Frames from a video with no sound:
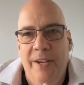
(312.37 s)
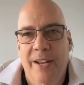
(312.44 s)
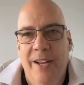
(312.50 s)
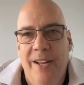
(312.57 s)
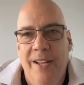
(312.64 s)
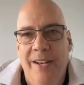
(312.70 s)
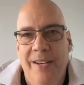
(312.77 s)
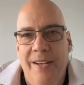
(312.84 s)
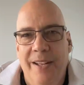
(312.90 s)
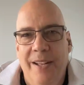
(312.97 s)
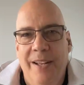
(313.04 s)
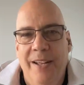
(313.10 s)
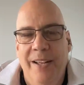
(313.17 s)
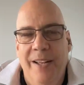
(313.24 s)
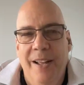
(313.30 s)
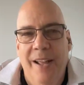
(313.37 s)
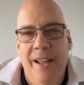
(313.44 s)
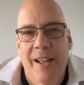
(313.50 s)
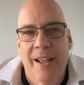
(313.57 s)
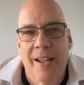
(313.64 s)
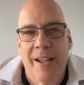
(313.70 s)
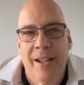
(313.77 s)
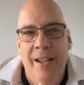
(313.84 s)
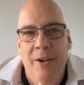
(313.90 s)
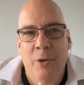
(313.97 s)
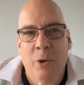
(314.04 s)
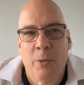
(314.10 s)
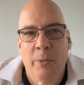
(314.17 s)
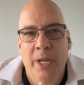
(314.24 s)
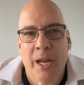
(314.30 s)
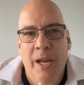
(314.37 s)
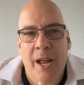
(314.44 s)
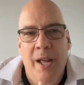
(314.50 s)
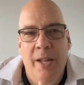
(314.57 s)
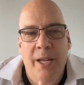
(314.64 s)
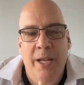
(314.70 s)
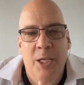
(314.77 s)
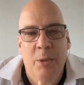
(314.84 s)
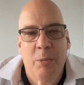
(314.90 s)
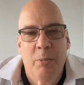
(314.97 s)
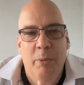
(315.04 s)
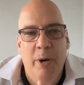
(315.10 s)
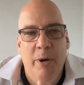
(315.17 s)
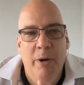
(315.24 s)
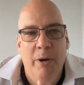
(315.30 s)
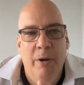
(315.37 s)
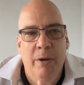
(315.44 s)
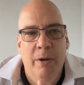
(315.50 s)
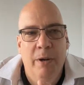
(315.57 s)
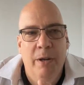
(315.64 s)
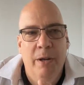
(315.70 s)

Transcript: and normally I like to prepare.